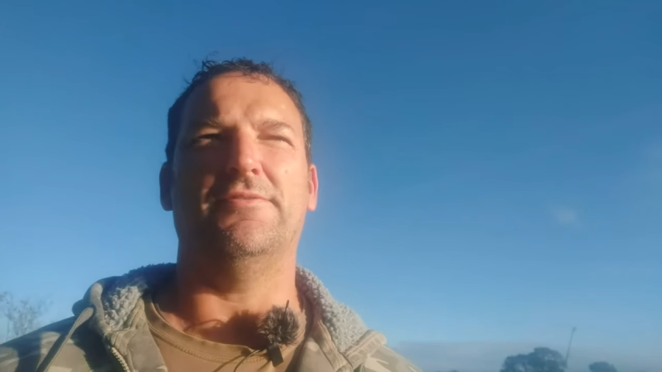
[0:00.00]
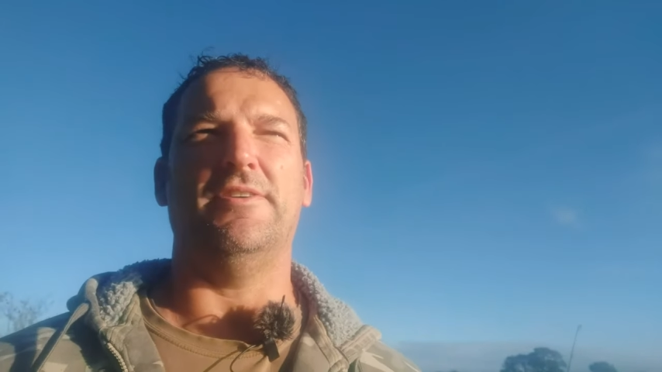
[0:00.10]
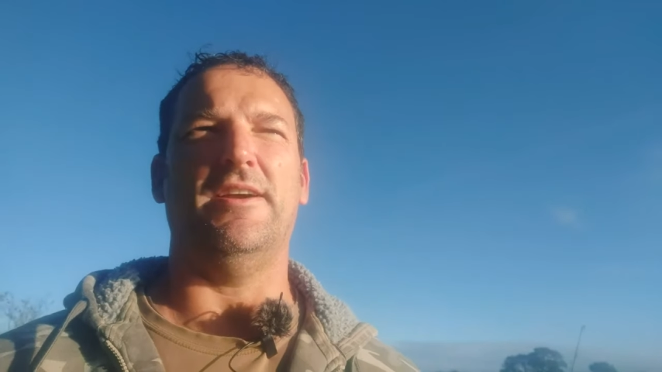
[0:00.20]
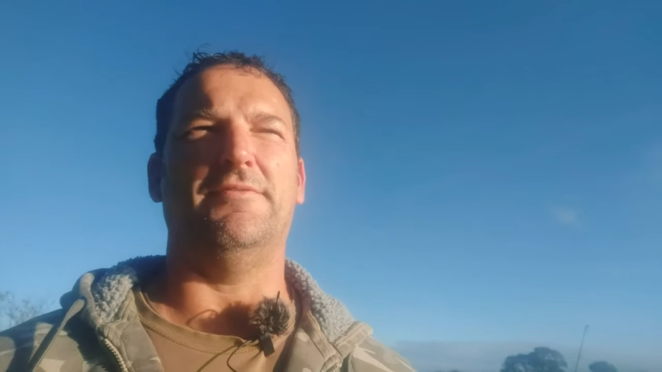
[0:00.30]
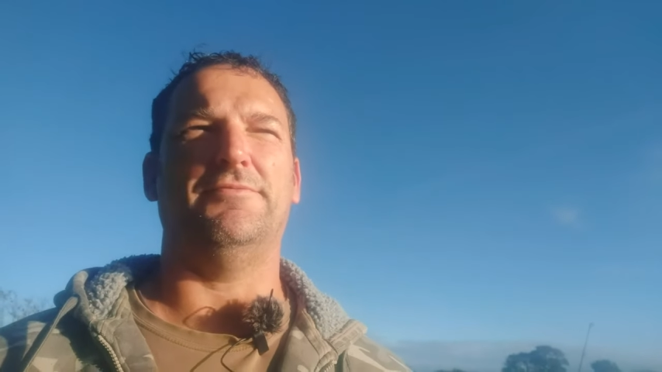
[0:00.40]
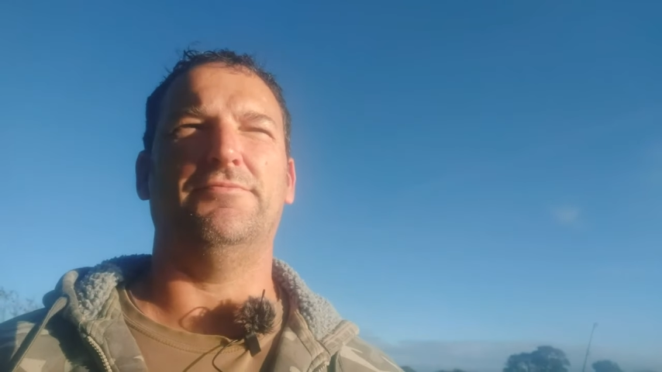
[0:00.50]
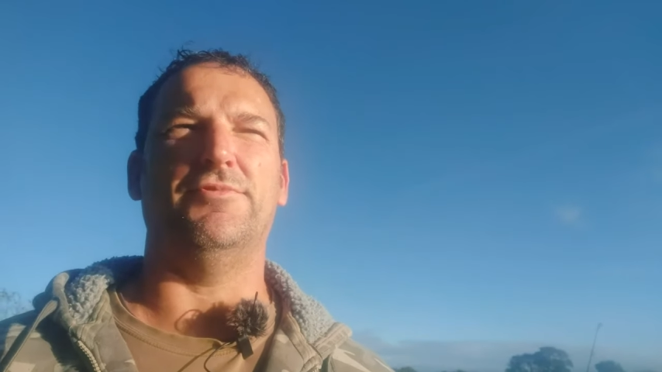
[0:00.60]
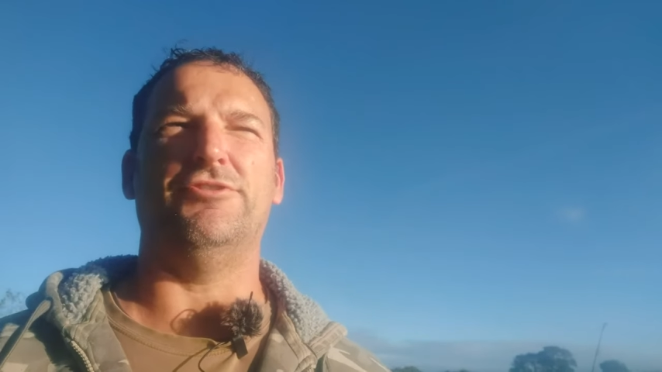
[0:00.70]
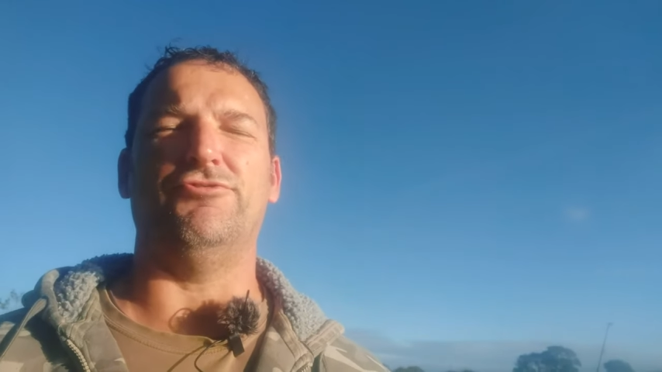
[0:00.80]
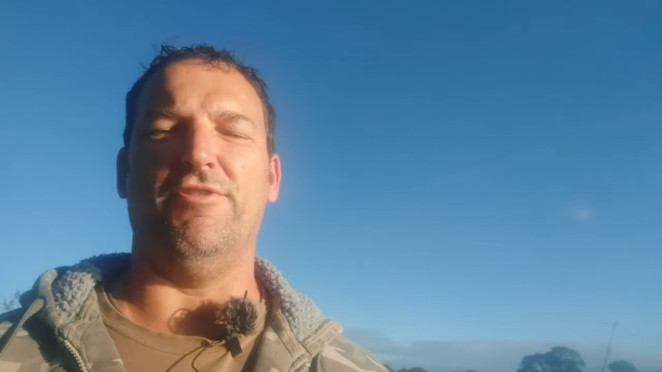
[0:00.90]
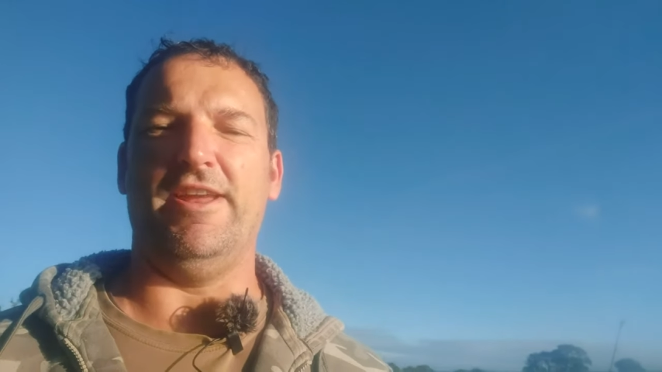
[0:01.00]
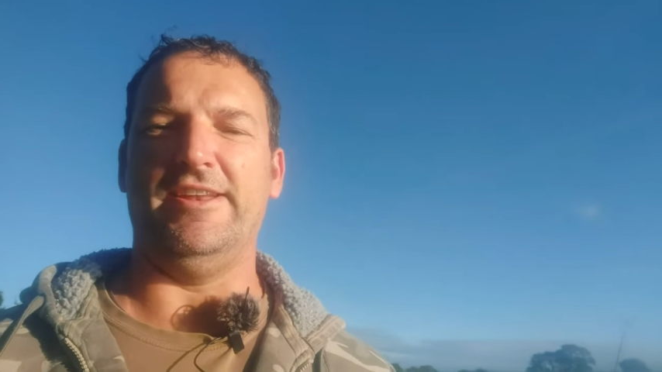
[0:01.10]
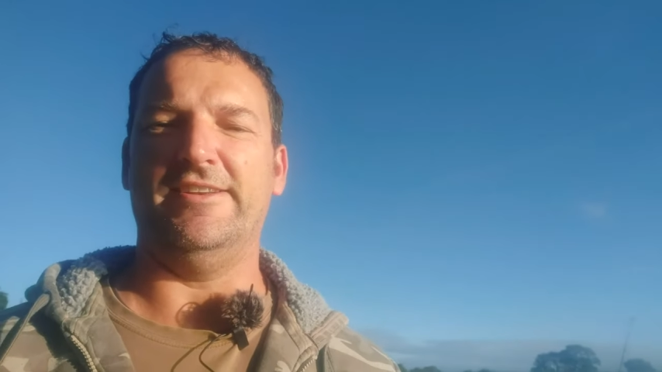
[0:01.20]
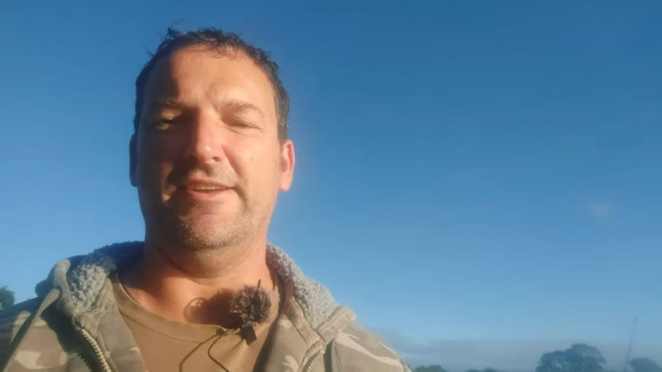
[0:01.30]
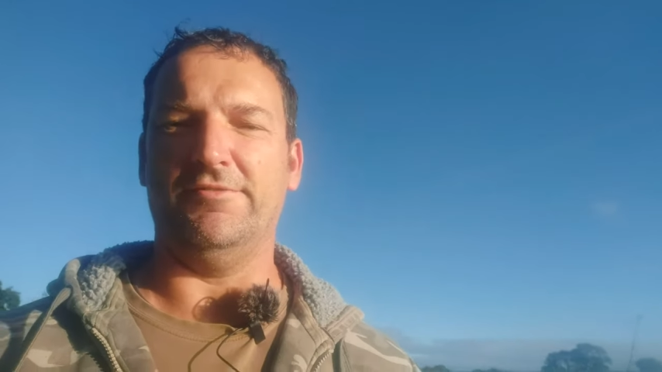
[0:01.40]
I've
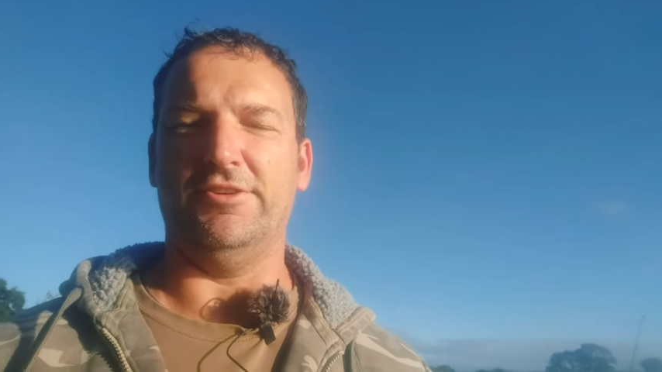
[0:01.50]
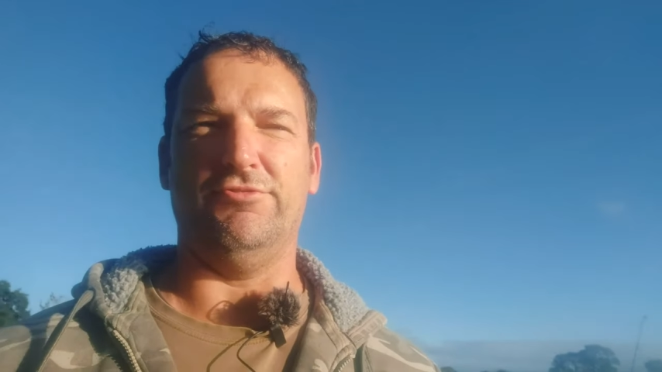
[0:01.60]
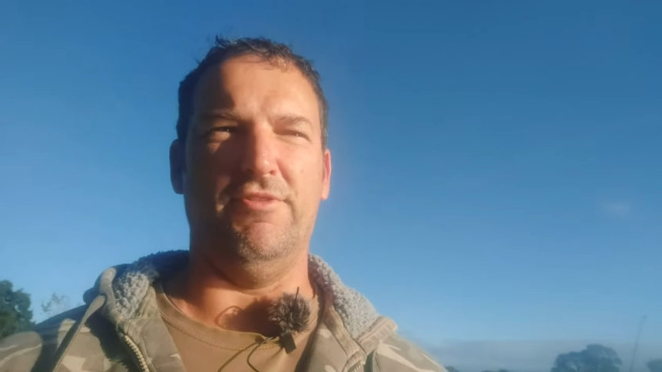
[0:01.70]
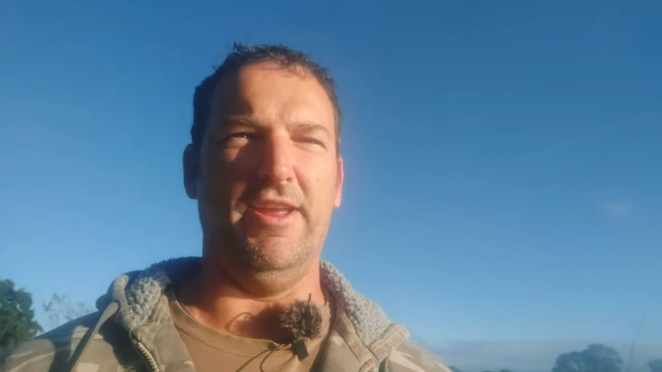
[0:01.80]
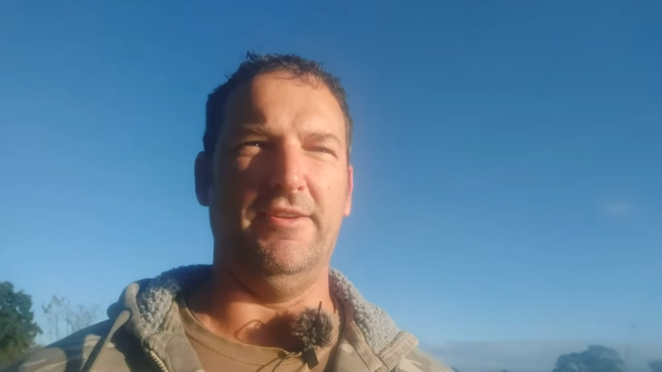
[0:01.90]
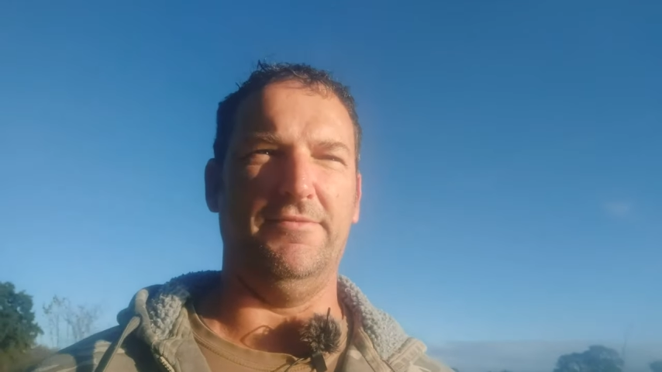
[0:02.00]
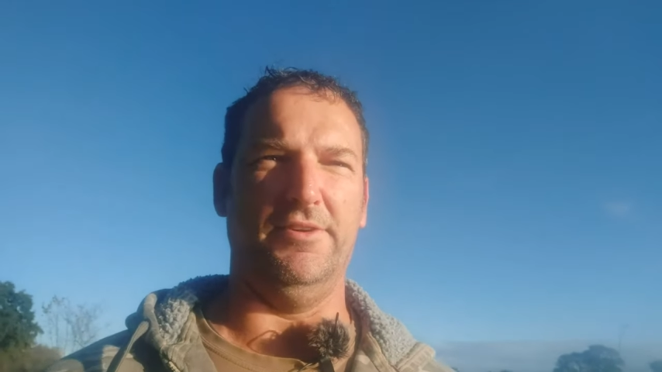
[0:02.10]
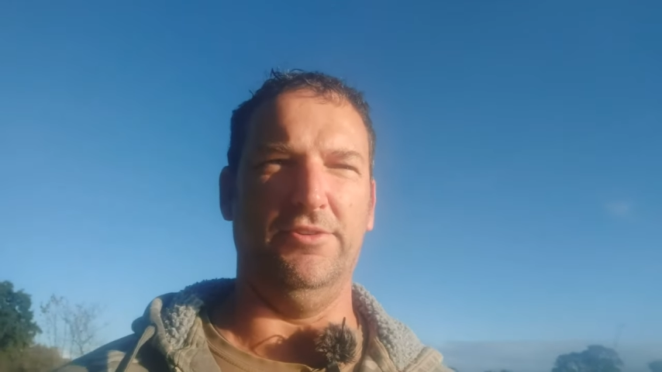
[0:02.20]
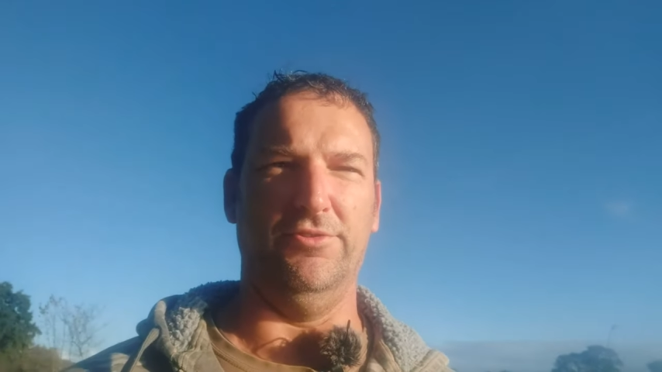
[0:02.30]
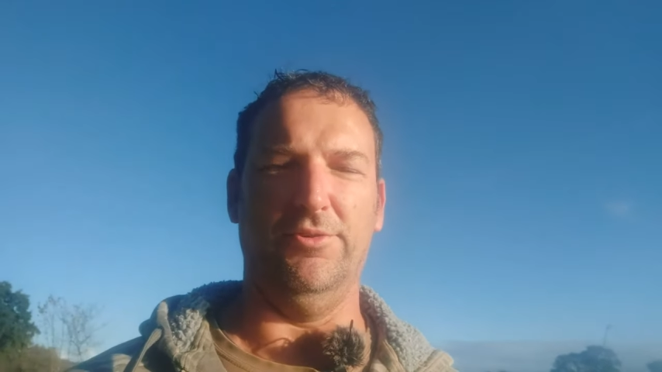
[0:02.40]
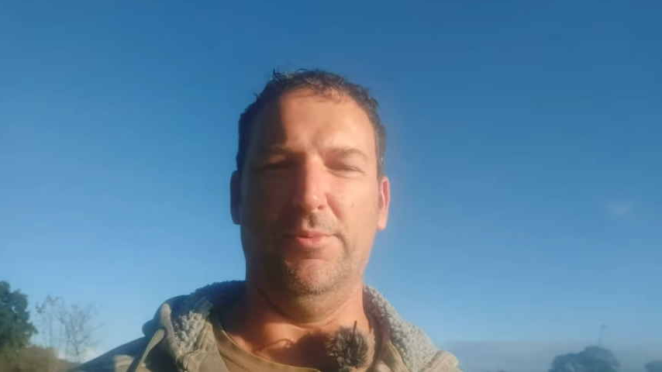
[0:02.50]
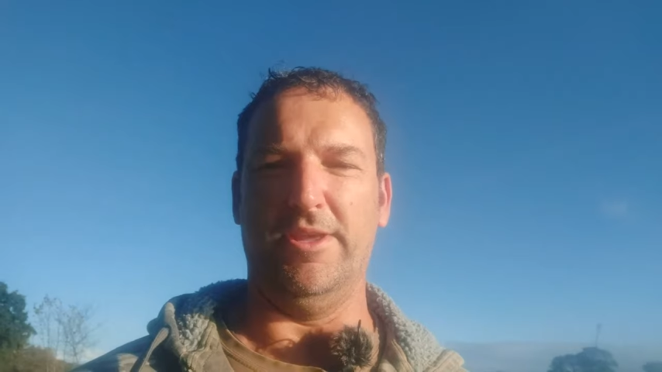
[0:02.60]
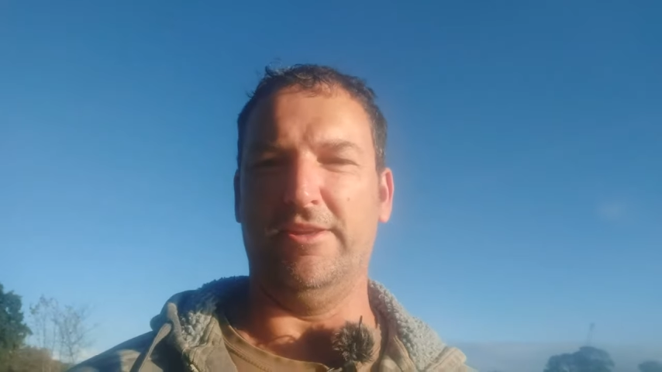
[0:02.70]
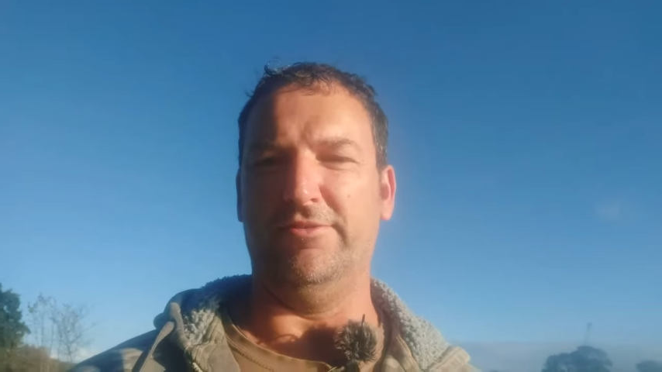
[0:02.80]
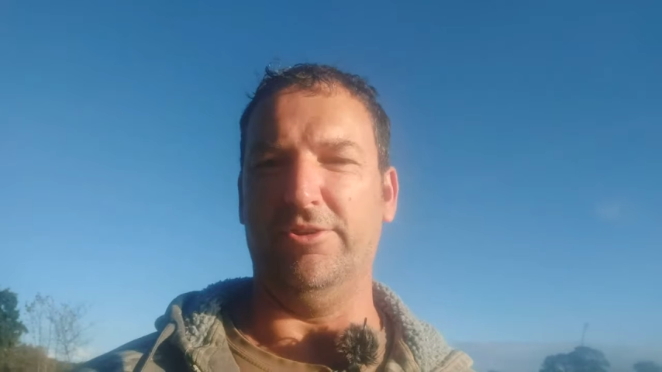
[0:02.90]
restrained for another
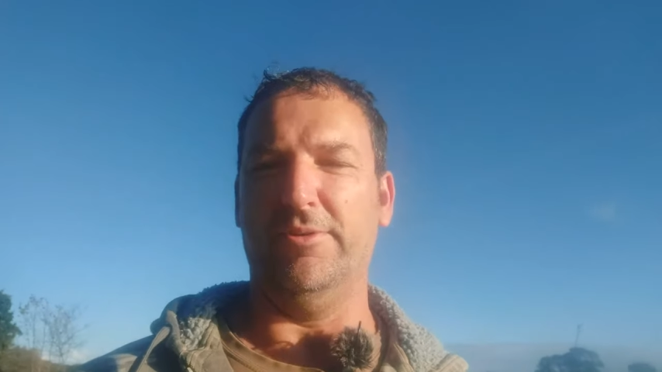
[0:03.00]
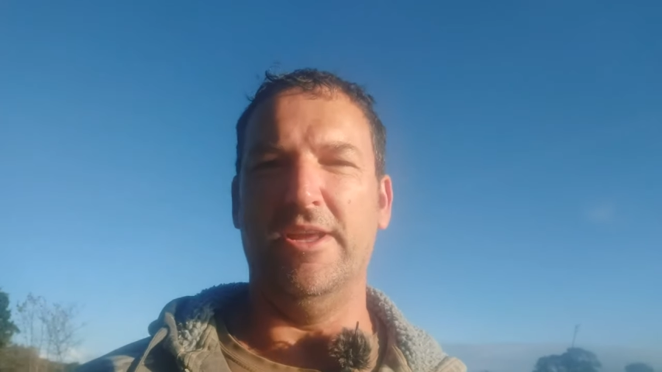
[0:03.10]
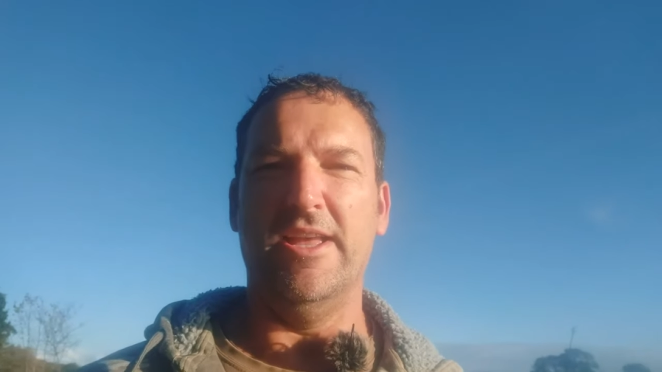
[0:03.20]
week or two.